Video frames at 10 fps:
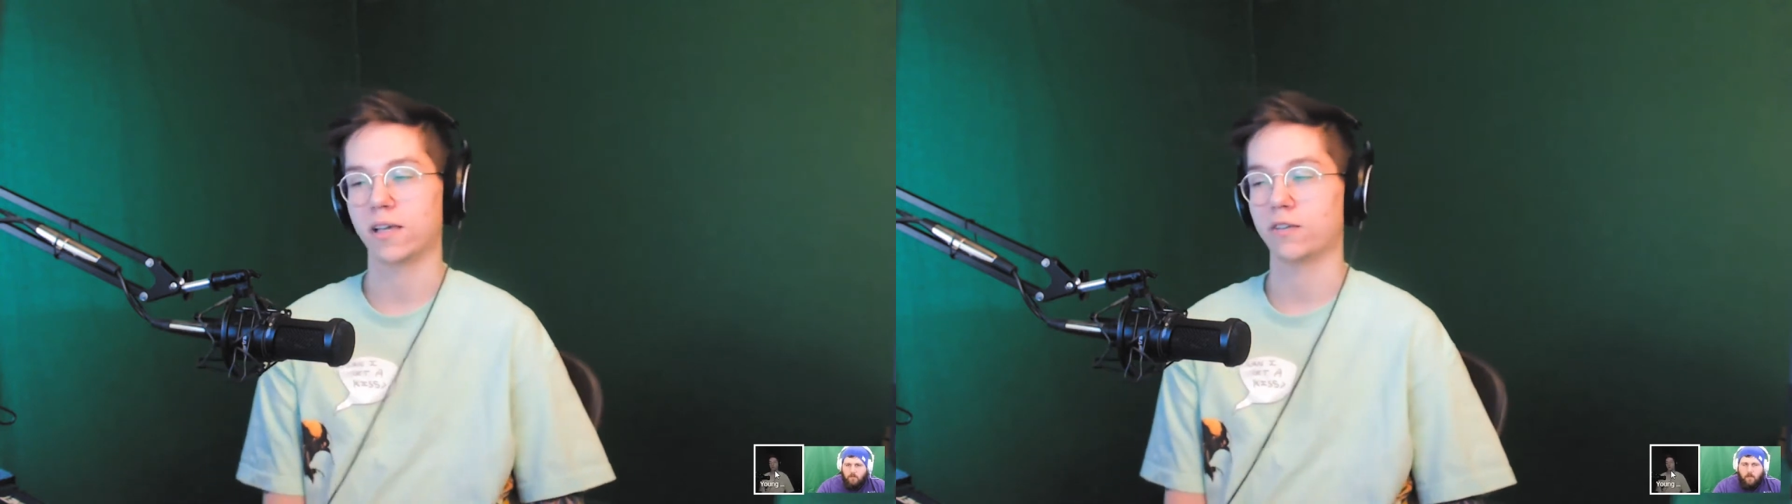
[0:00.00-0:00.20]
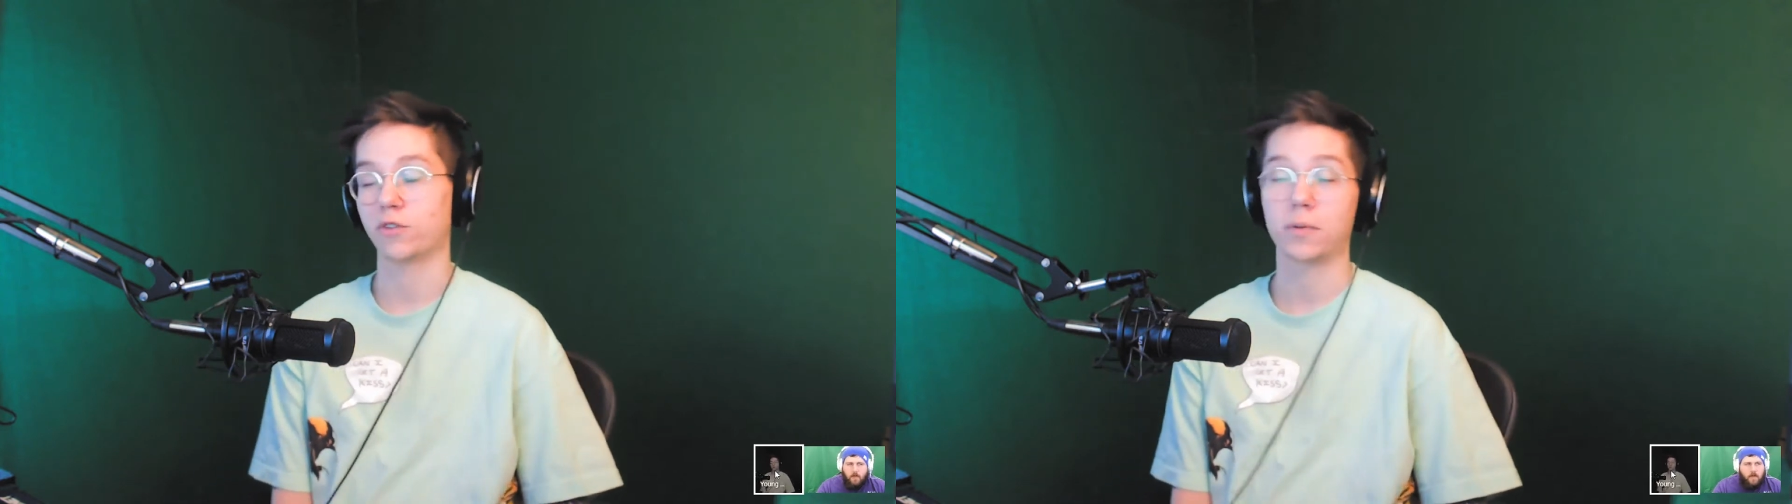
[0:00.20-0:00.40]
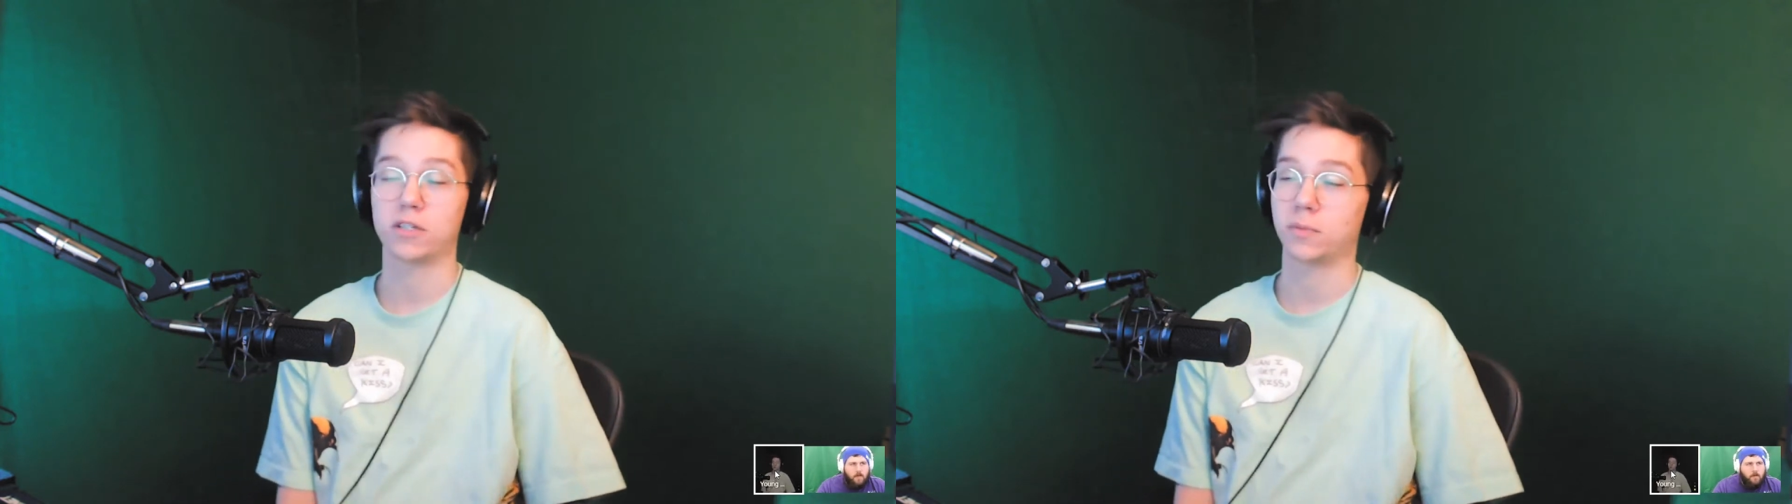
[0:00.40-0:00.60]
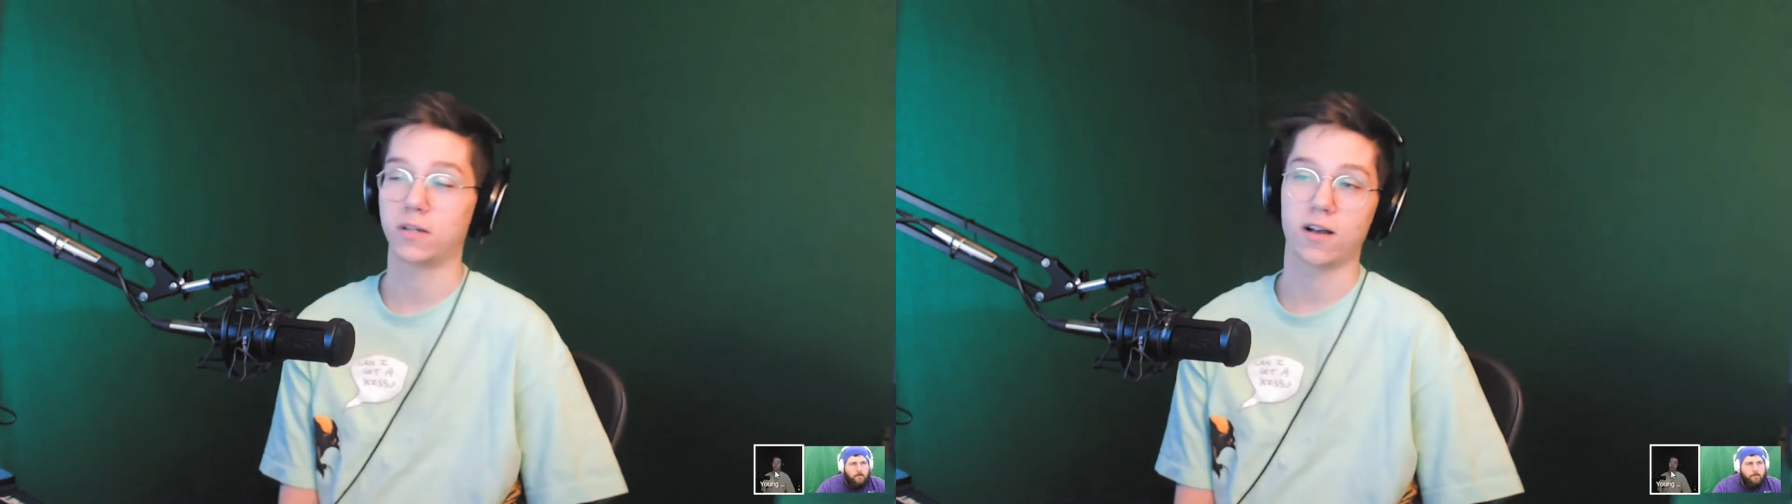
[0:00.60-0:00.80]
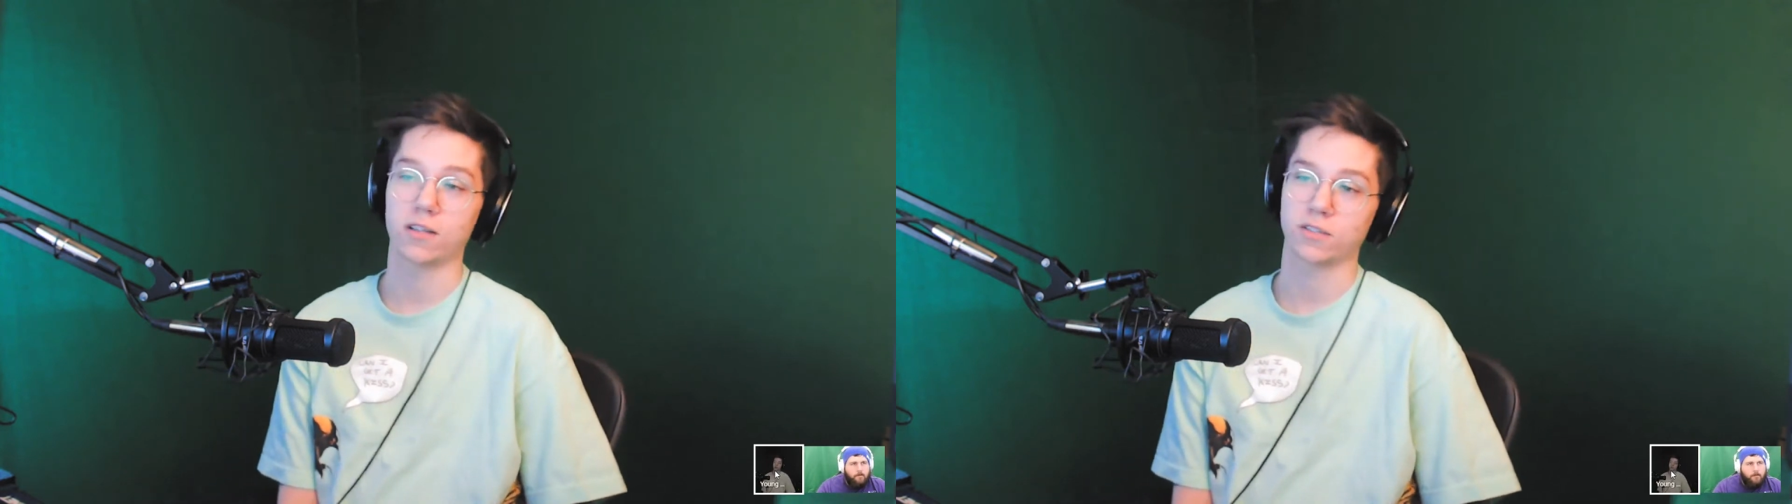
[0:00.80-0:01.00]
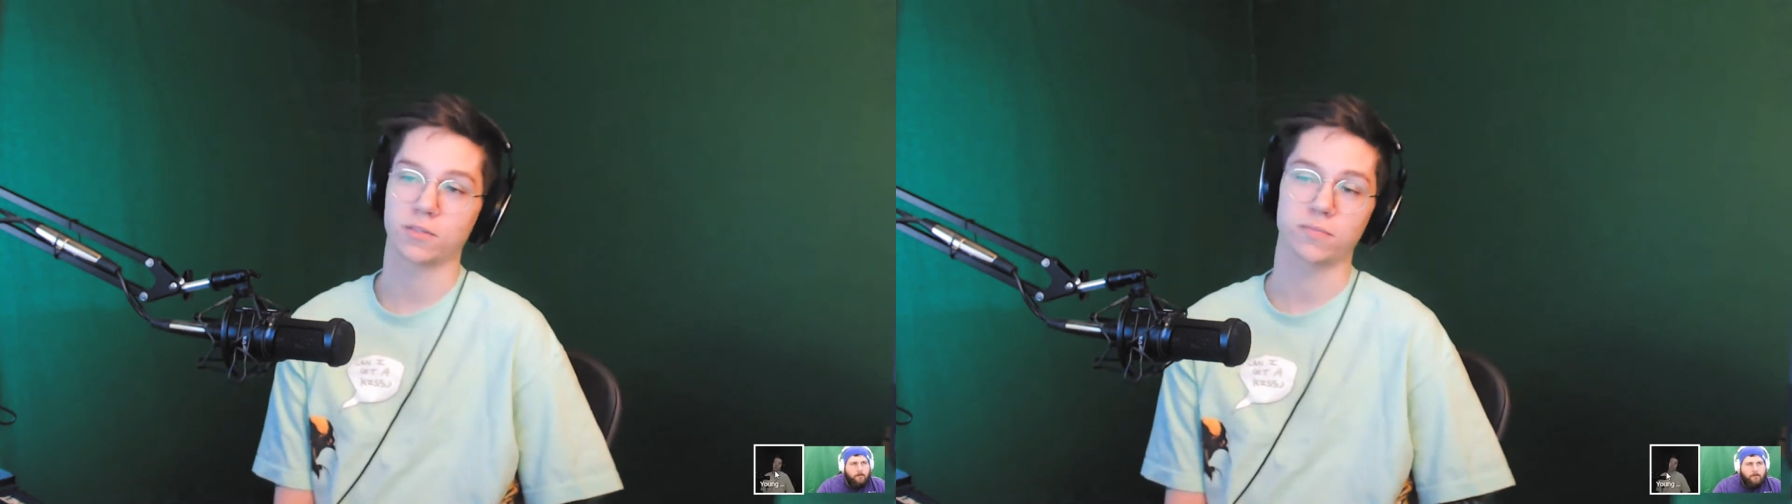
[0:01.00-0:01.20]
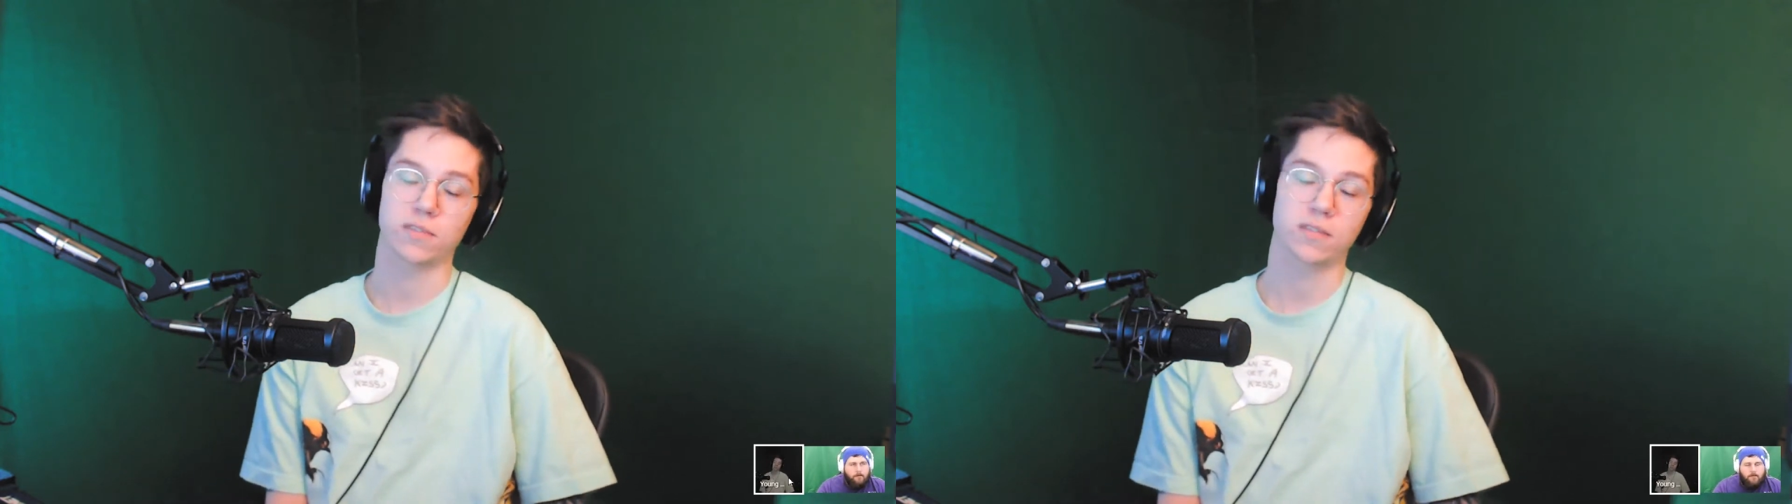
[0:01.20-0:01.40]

And front page has been awesome.